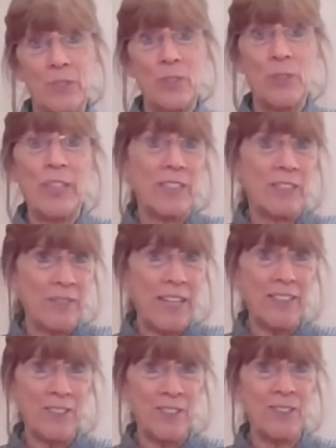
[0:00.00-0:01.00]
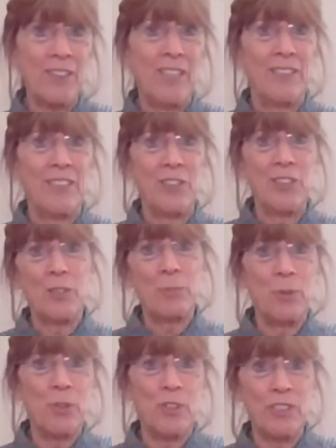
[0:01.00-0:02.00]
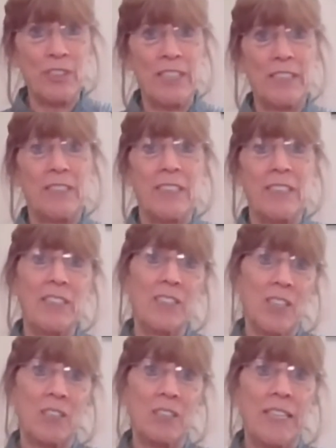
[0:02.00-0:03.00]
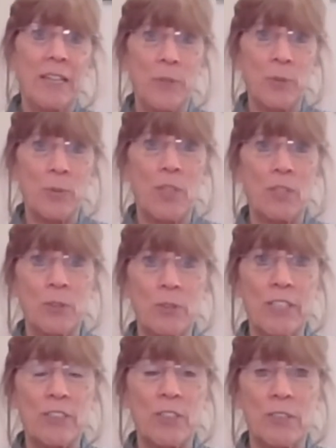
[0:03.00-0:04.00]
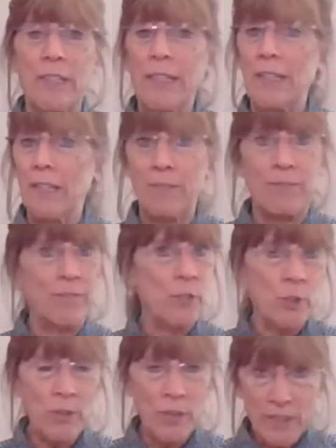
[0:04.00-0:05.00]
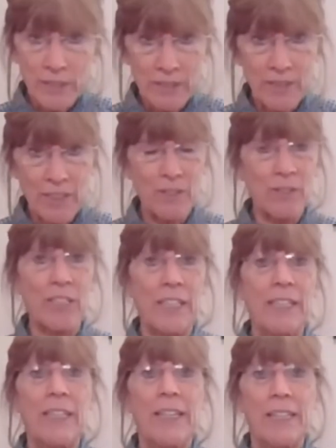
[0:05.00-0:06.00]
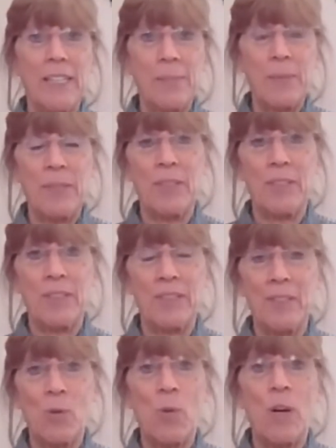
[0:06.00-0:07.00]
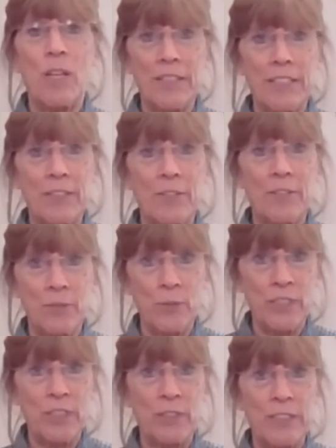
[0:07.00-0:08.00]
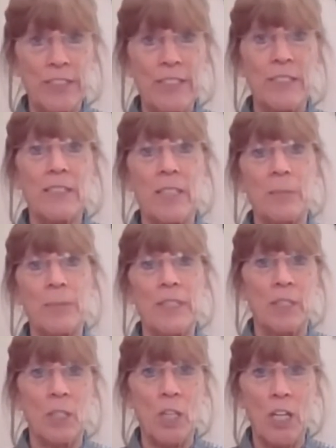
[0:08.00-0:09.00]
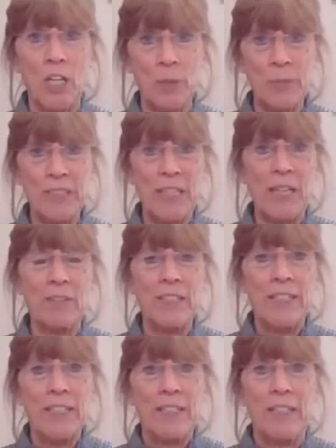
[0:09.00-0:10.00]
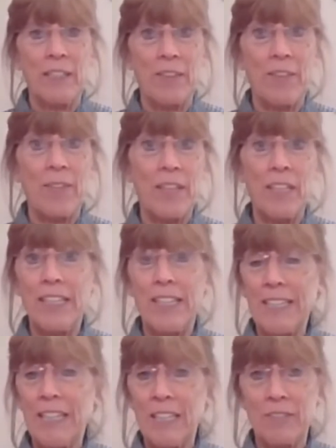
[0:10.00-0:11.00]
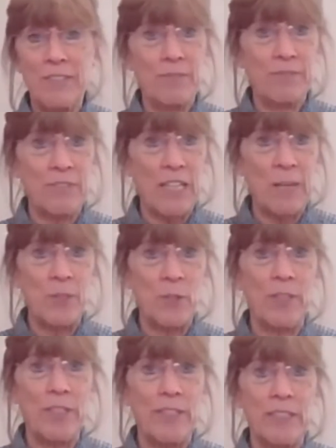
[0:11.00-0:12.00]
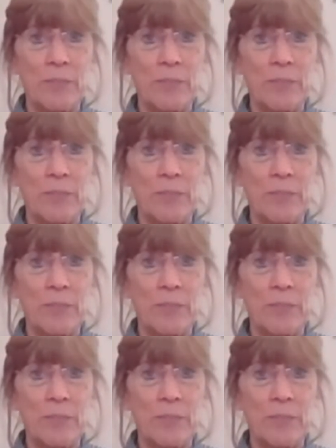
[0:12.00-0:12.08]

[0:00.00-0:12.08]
stress factor that just pushes that seesaw down the wrong direction. Food is another thing, keeping the quality of the food ingredients up, getting the carbs out, any kind of inflammatory